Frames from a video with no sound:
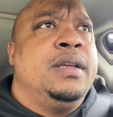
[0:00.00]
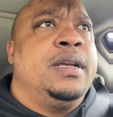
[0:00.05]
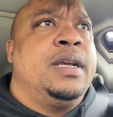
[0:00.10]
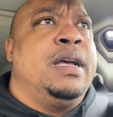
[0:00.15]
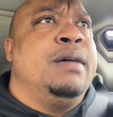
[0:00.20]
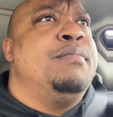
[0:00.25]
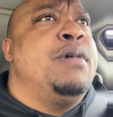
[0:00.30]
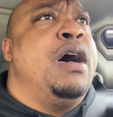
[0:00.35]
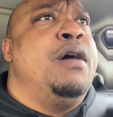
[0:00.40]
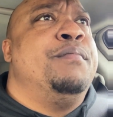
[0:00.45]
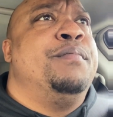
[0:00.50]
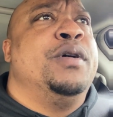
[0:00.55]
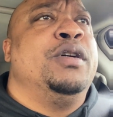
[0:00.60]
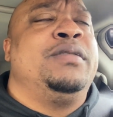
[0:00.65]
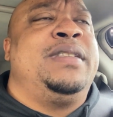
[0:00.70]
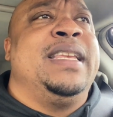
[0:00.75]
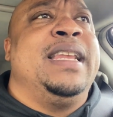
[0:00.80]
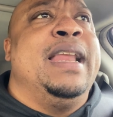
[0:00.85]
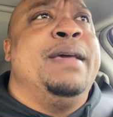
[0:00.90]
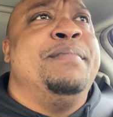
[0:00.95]
Come on,
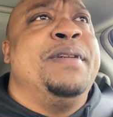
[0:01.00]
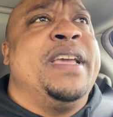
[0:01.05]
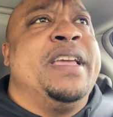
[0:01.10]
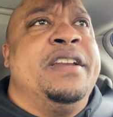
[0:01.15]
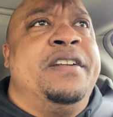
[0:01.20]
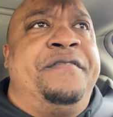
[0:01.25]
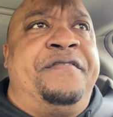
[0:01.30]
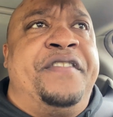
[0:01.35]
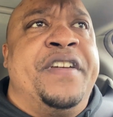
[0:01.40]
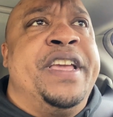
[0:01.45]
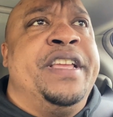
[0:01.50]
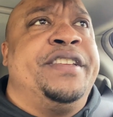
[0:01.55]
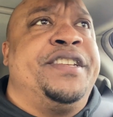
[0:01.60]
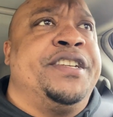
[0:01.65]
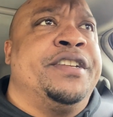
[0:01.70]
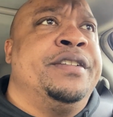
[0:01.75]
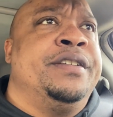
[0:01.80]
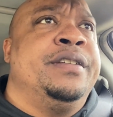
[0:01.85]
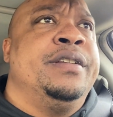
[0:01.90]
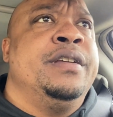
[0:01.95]
Boosie, let me get a
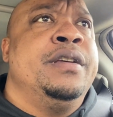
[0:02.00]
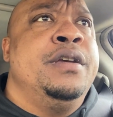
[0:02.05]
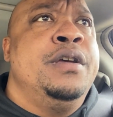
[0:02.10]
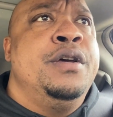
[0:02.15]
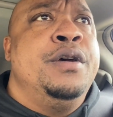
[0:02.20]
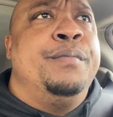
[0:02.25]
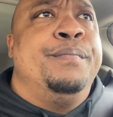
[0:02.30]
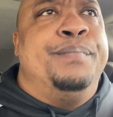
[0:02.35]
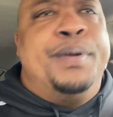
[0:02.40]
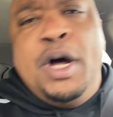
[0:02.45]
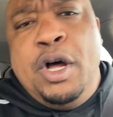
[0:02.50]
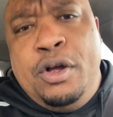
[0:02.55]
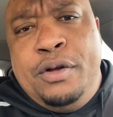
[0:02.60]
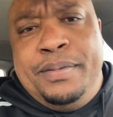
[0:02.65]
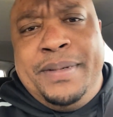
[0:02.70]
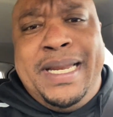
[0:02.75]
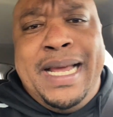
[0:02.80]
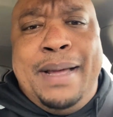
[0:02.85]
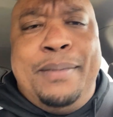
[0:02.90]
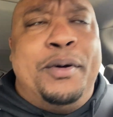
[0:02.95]
feature.
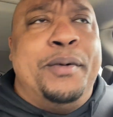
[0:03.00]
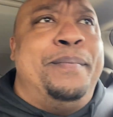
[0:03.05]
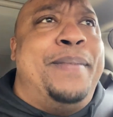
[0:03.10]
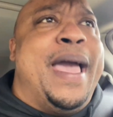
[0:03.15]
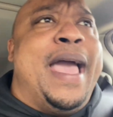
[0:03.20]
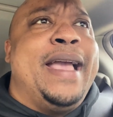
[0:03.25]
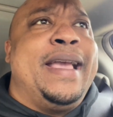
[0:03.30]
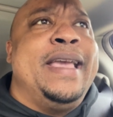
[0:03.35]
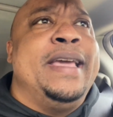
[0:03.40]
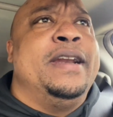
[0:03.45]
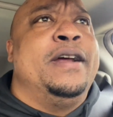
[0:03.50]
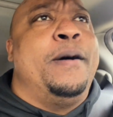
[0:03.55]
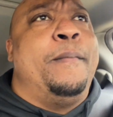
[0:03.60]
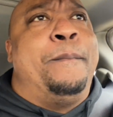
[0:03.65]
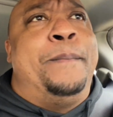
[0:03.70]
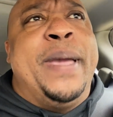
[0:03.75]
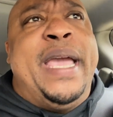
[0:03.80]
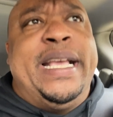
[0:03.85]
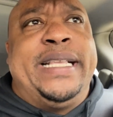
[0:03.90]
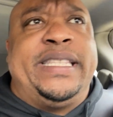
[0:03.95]
Boom, double back, hit up
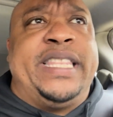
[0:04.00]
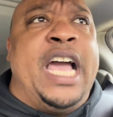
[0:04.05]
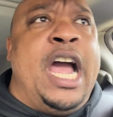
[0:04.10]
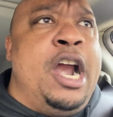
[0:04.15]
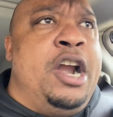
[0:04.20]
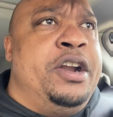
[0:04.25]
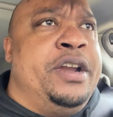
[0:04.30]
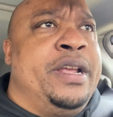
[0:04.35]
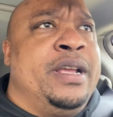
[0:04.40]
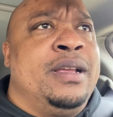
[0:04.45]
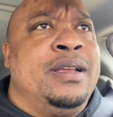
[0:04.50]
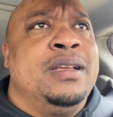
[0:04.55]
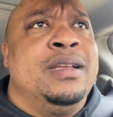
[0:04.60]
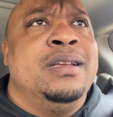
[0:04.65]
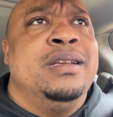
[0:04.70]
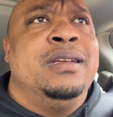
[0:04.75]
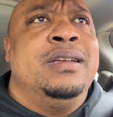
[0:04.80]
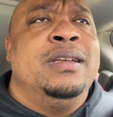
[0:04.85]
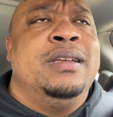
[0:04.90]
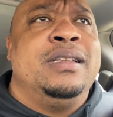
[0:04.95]
Big 30.
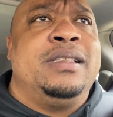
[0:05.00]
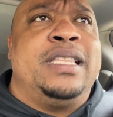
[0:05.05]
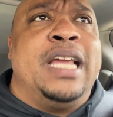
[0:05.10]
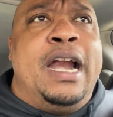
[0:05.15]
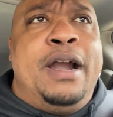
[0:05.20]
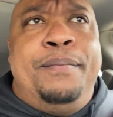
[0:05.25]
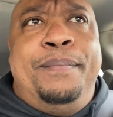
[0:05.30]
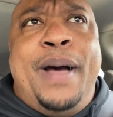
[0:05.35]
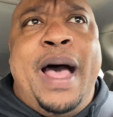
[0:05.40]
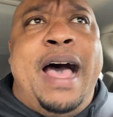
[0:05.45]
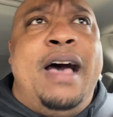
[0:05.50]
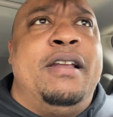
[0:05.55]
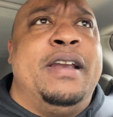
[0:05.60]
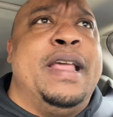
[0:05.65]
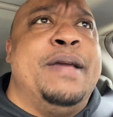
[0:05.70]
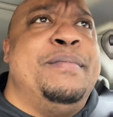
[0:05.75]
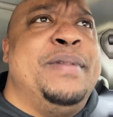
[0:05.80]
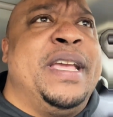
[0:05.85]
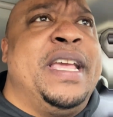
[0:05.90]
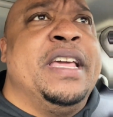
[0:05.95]
Third ball,
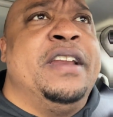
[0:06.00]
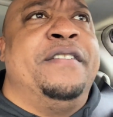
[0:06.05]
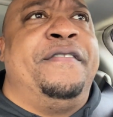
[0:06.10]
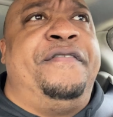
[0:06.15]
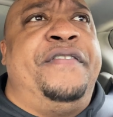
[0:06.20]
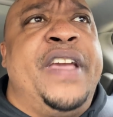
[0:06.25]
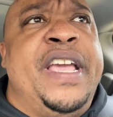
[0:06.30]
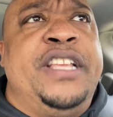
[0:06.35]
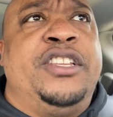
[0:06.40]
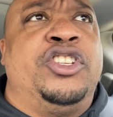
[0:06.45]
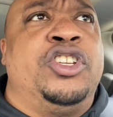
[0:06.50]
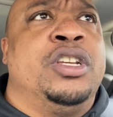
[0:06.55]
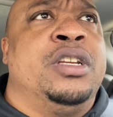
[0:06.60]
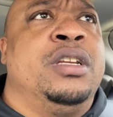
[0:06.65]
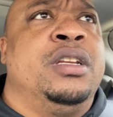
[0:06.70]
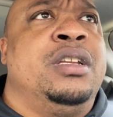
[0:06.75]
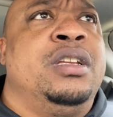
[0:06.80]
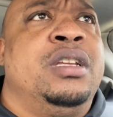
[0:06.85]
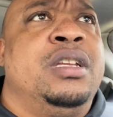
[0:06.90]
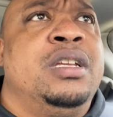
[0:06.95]
let me get a feature.
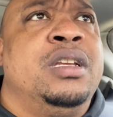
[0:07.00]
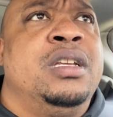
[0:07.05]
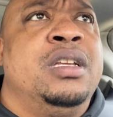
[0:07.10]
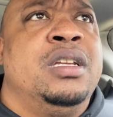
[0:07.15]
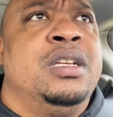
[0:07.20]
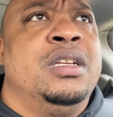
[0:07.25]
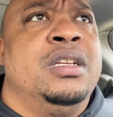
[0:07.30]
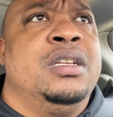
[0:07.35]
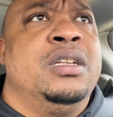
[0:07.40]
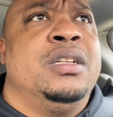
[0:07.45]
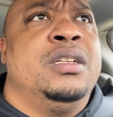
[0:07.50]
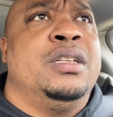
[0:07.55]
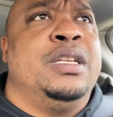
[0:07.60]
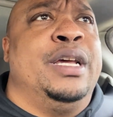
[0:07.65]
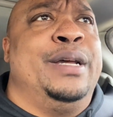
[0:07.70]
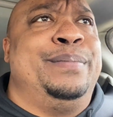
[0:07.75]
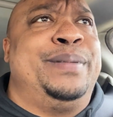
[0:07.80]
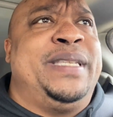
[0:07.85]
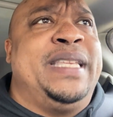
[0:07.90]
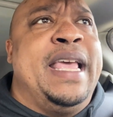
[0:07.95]

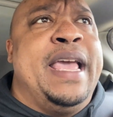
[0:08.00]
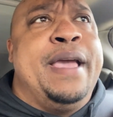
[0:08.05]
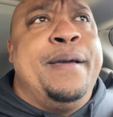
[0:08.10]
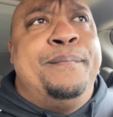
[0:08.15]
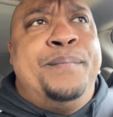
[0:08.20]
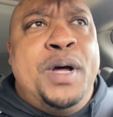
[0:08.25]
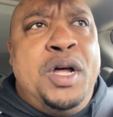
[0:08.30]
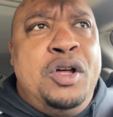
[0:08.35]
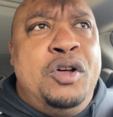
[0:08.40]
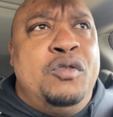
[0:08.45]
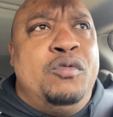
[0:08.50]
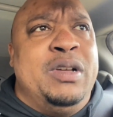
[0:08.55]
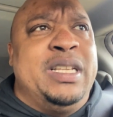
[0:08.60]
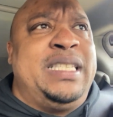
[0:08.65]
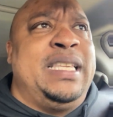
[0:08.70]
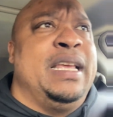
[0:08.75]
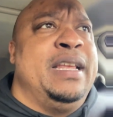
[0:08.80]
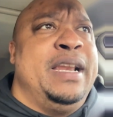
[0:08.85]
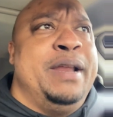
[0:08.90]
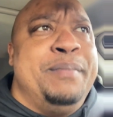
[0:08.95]
I'm saying, boom,
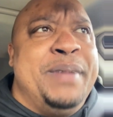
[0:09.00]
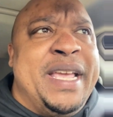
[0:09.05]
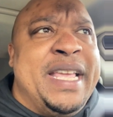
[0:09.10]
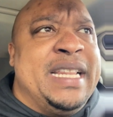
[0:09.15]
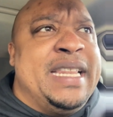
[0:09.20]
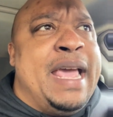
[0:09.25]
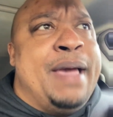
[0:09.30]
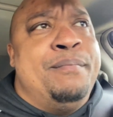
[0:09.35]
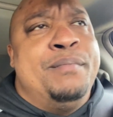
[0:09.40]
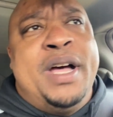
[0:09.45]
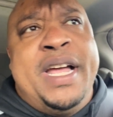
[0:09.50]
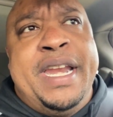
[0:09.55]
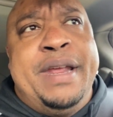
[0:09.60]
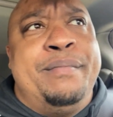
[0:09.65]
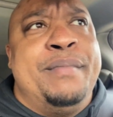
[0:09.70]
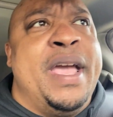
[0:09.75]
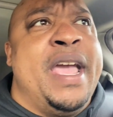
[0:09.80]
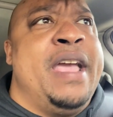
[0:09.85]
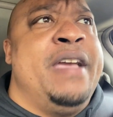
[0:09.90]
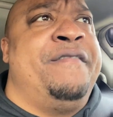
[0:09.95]
what's up? Let me get that money
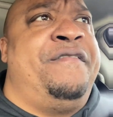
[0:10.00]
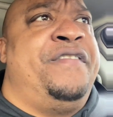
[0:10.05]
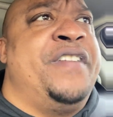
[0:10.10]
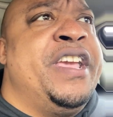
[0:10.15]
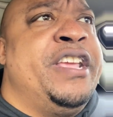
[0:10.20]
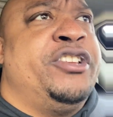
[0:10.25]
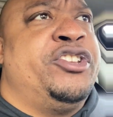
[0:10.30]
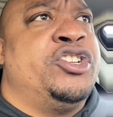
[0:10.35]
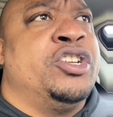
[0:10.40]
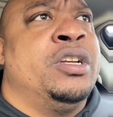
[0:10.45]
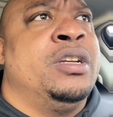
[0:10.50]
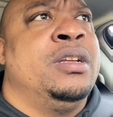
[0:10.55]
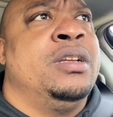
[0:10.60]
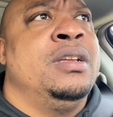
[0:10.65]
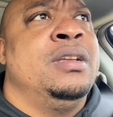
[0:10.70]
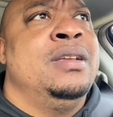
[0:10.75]
man feature.